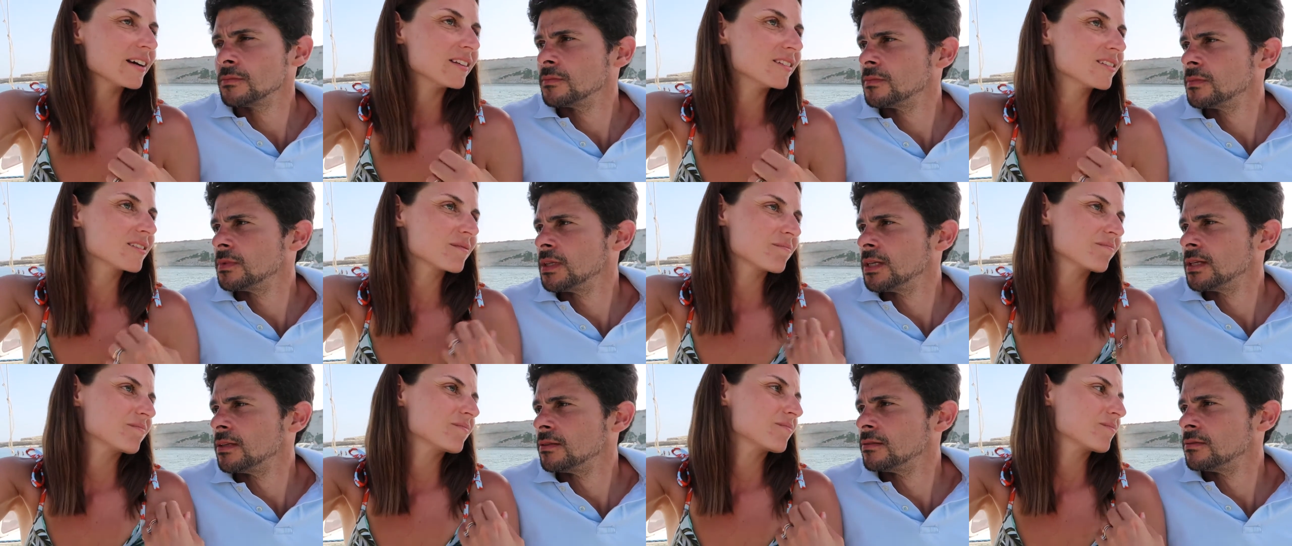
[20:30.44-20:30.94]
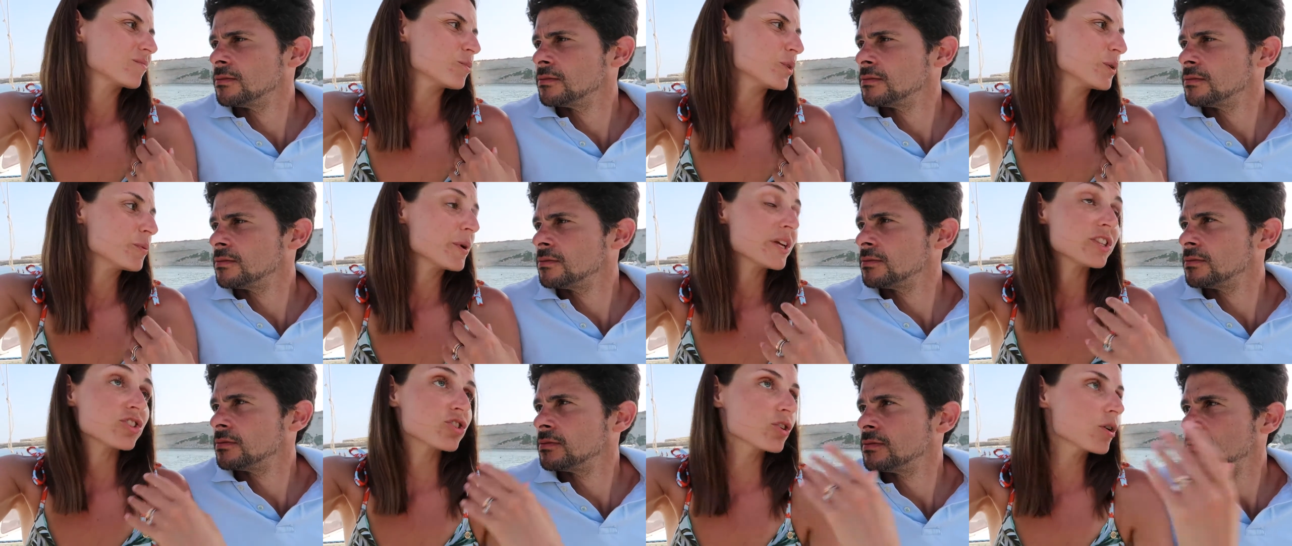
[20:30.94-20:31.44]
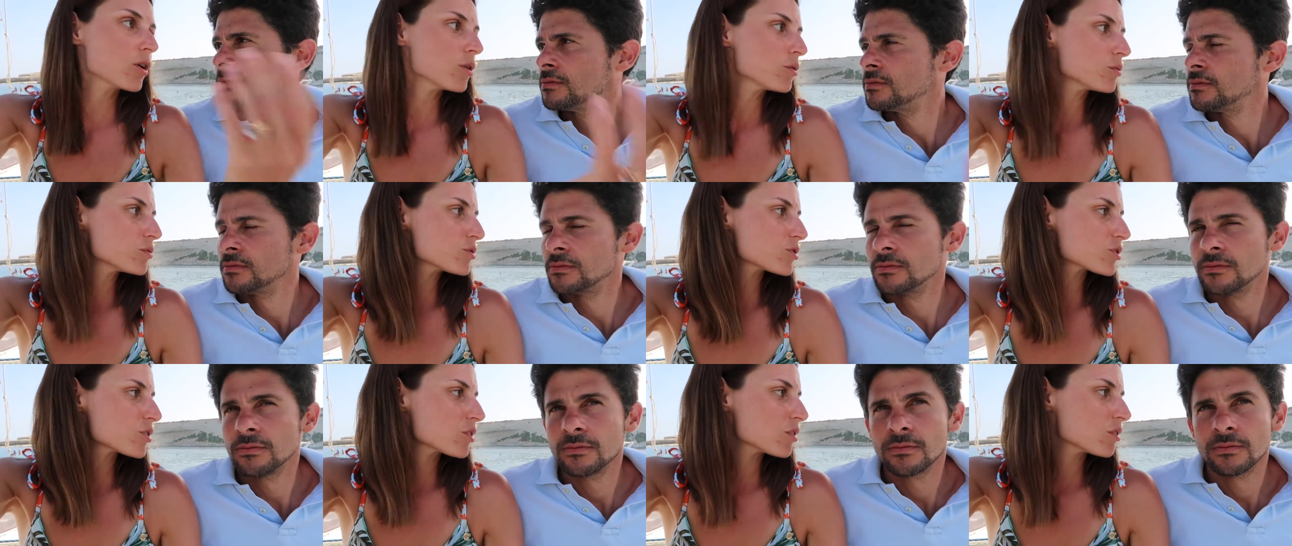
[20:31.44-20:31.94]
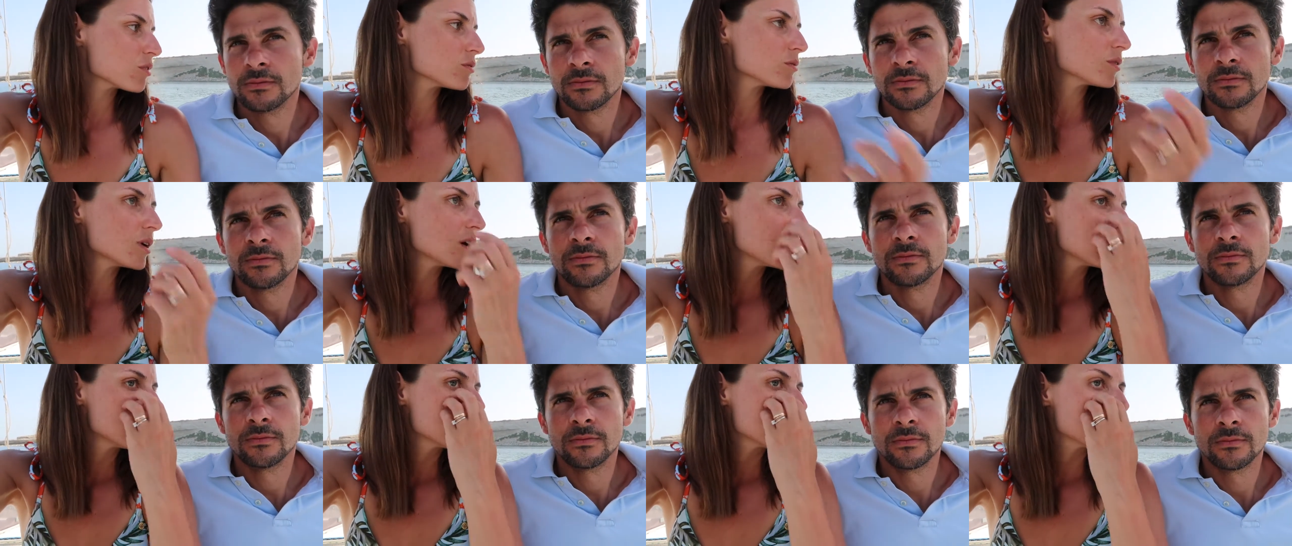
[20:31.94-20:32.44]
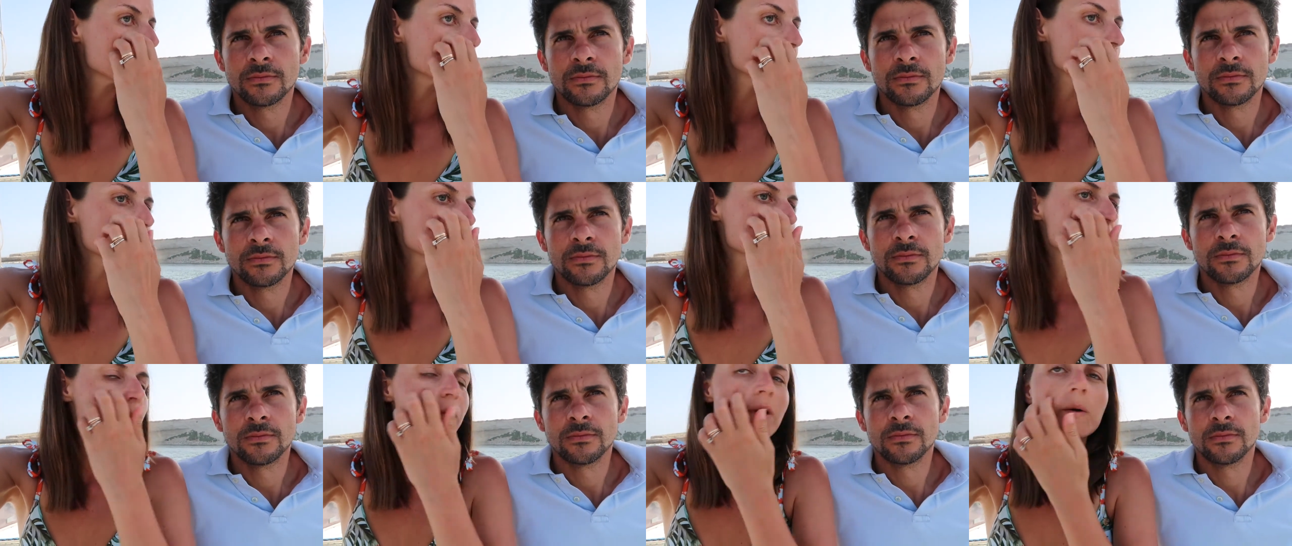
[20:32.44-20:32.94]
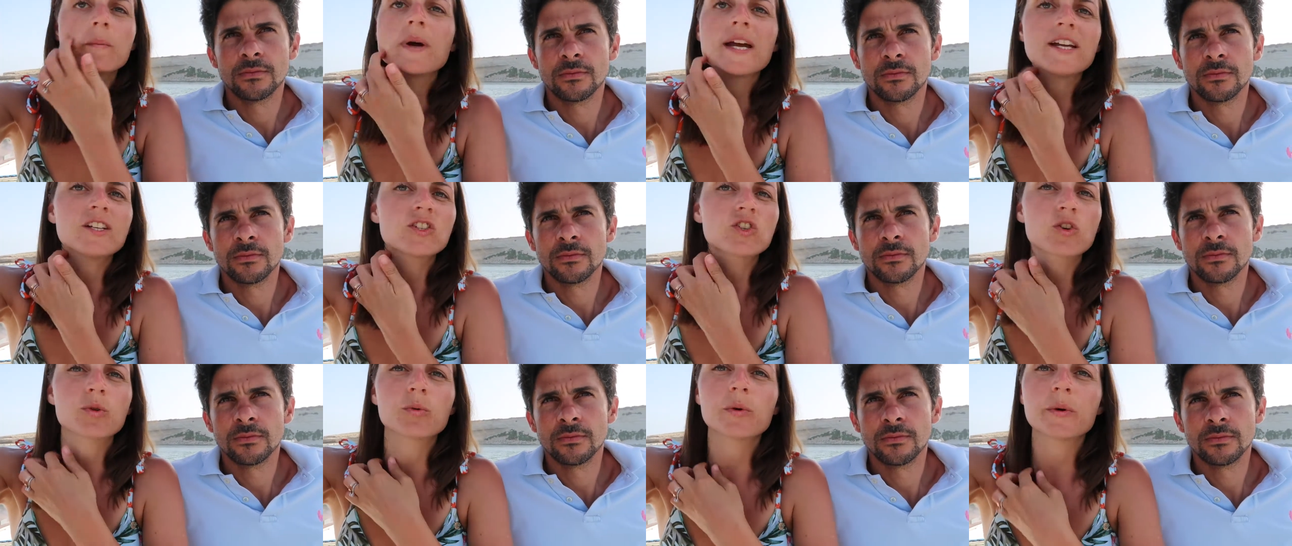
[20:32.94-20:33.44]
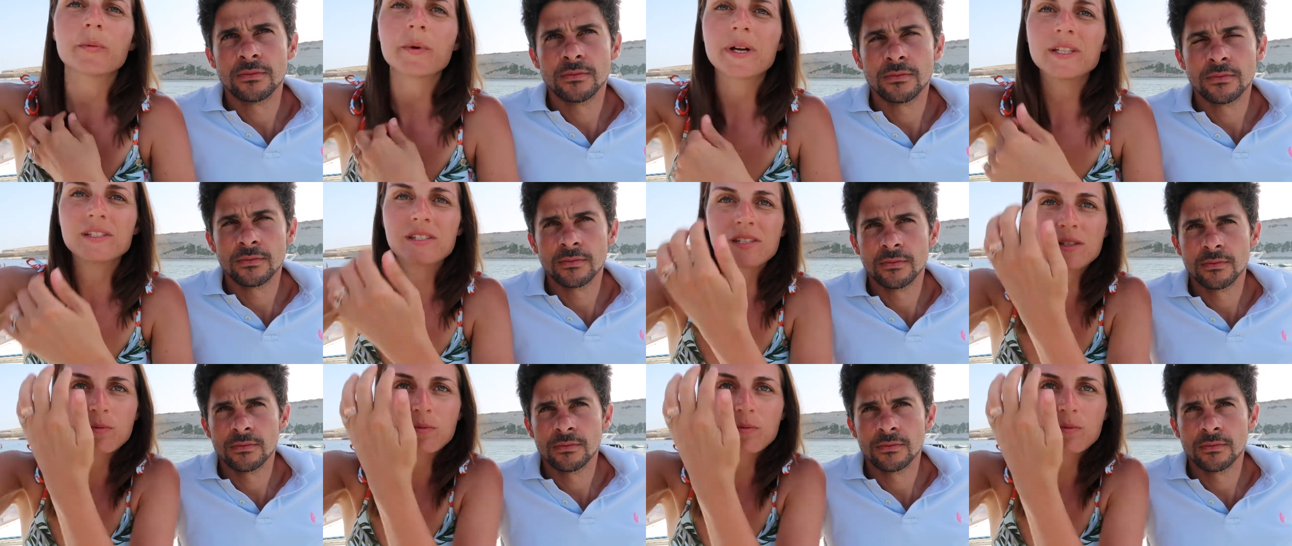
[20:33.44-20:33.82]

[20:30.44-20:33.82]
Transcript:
Speaker 1: had we went to Gozo, we, we made sure we went